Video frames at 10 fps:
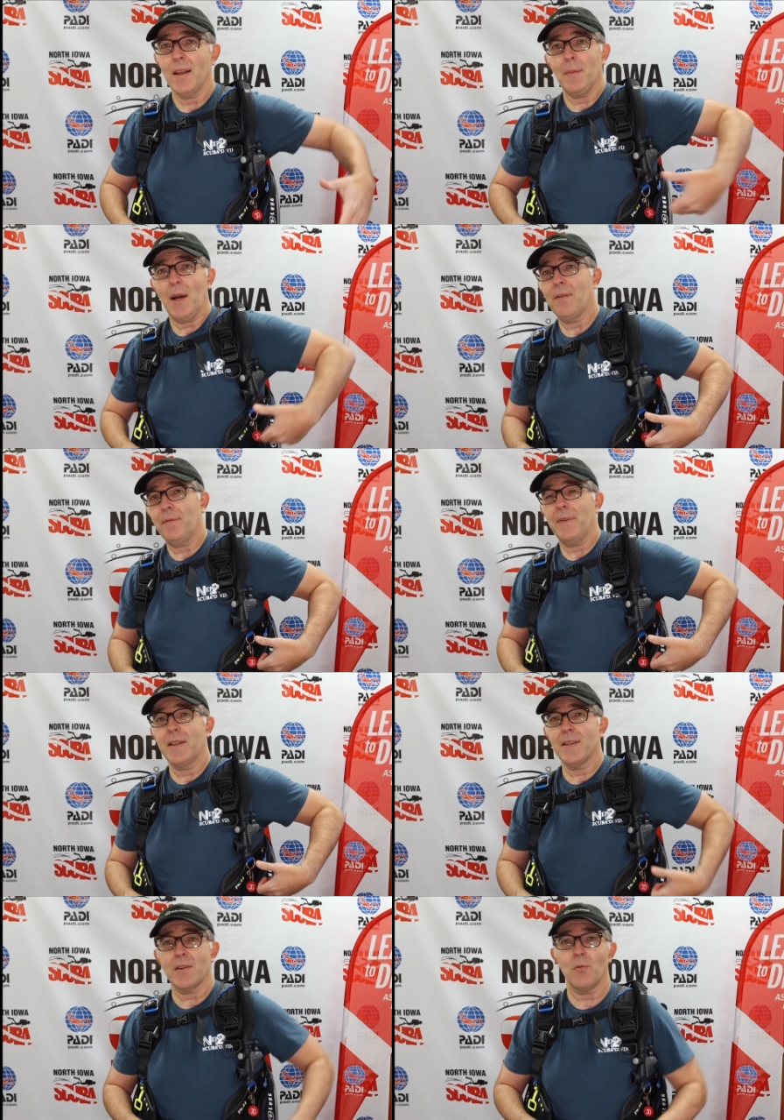you might have
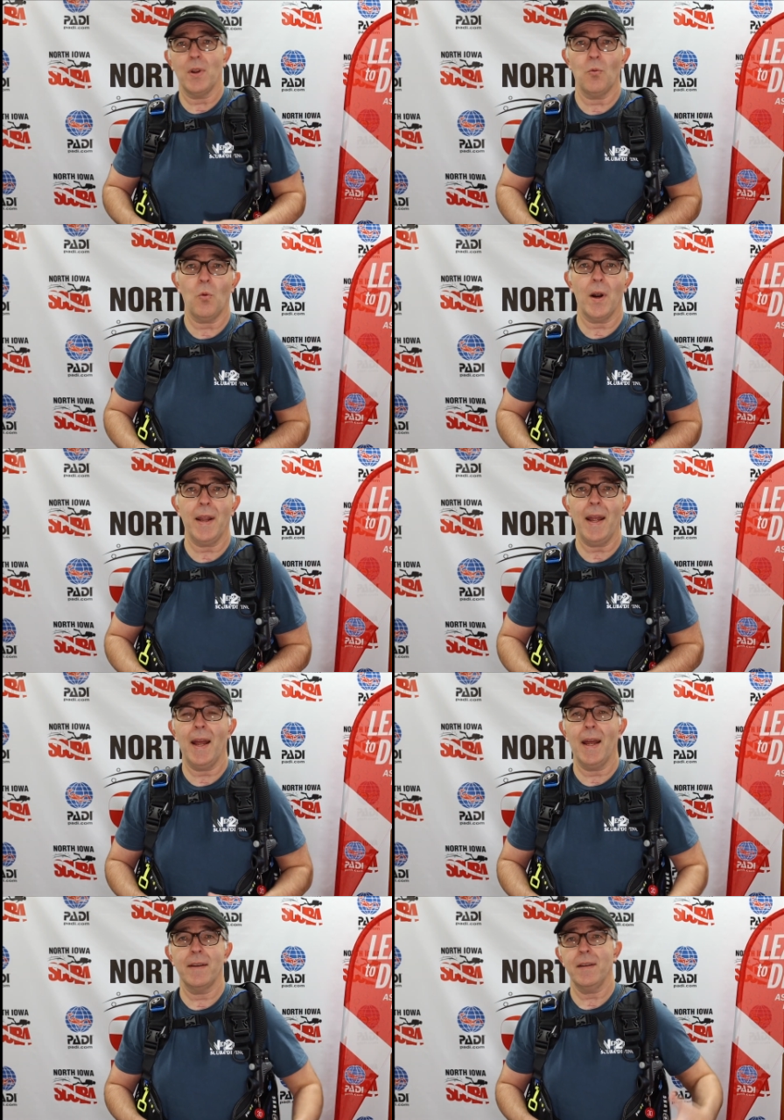fins in, in one
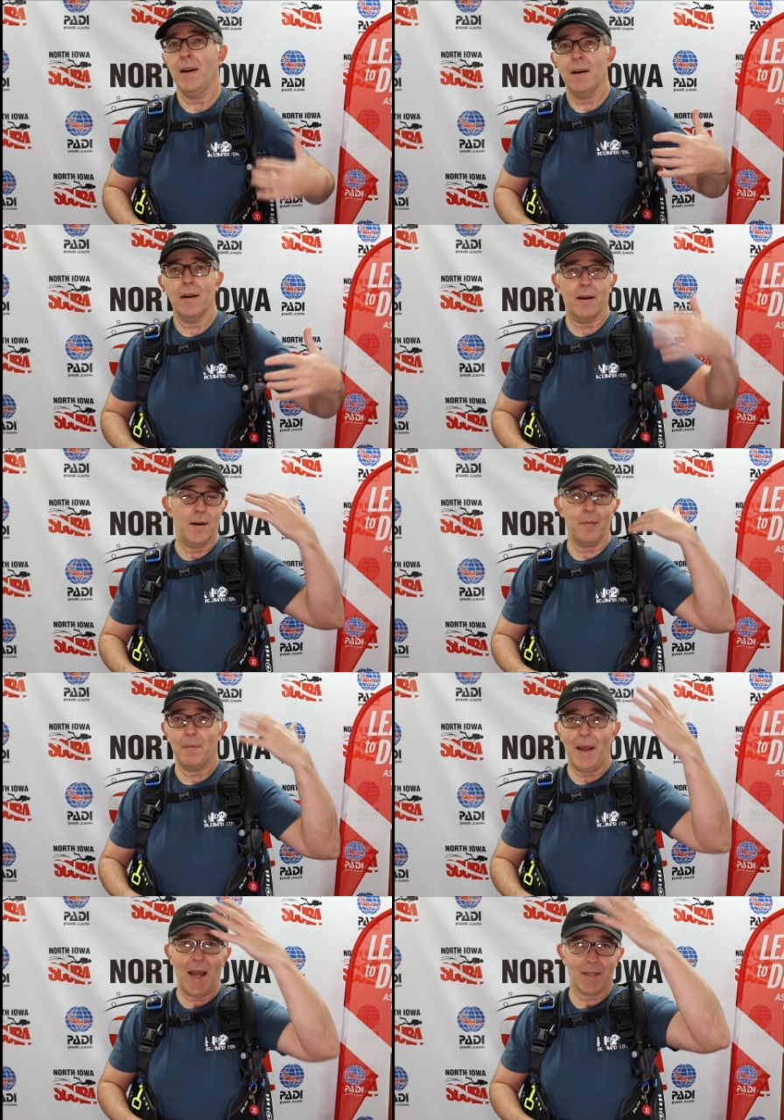hand,
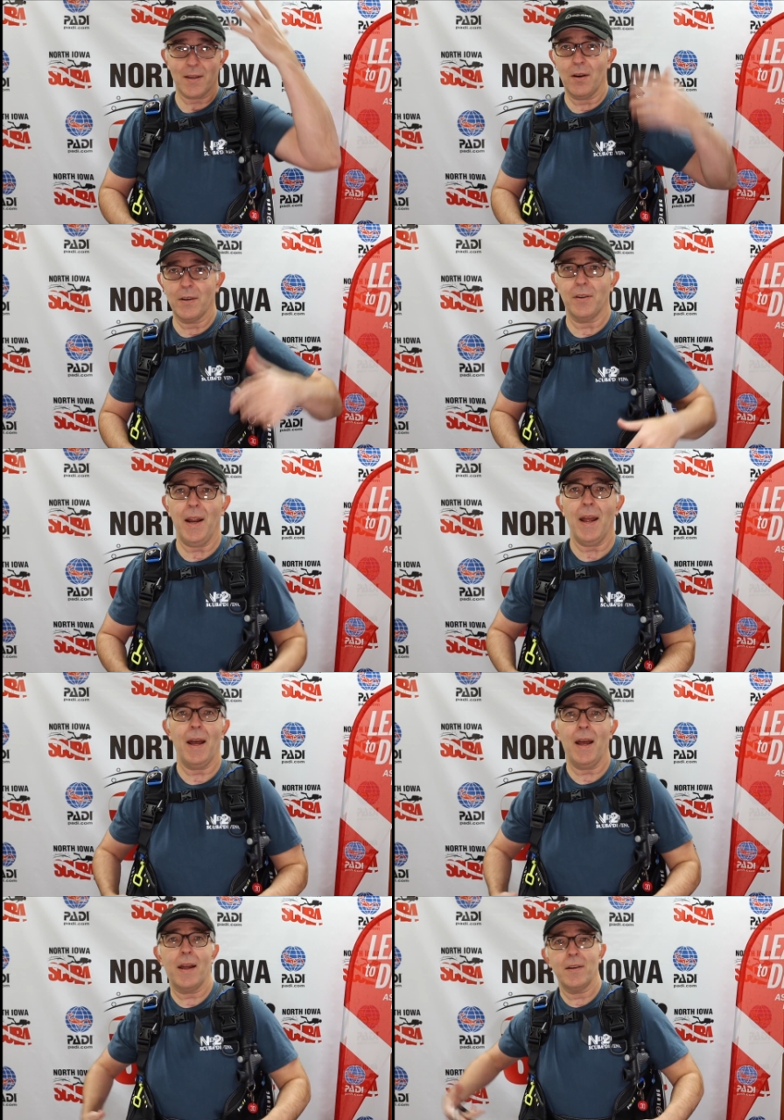um, mask on your
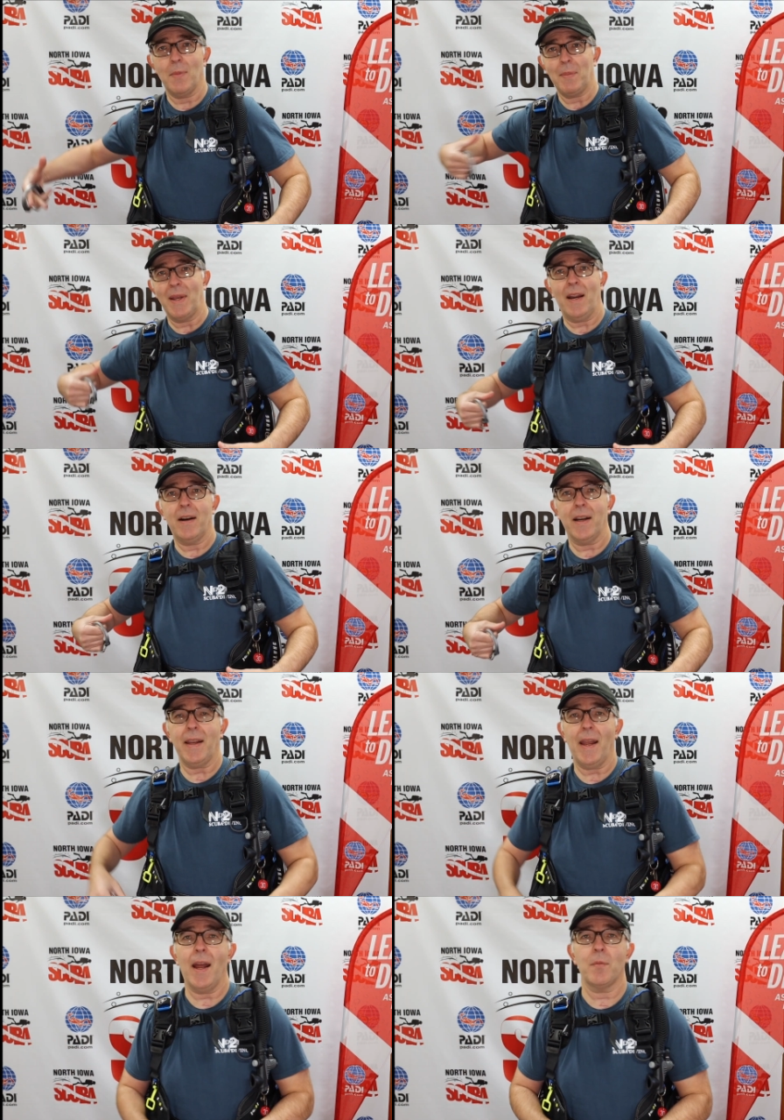head, you might be carrying a
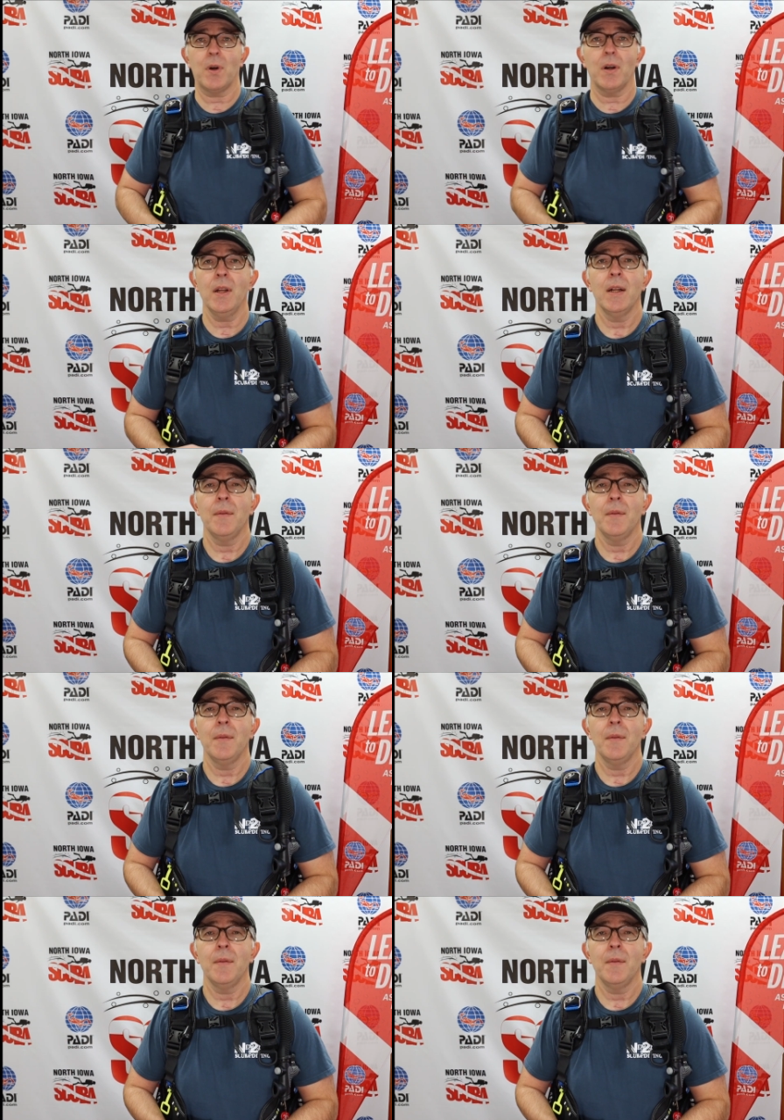camera.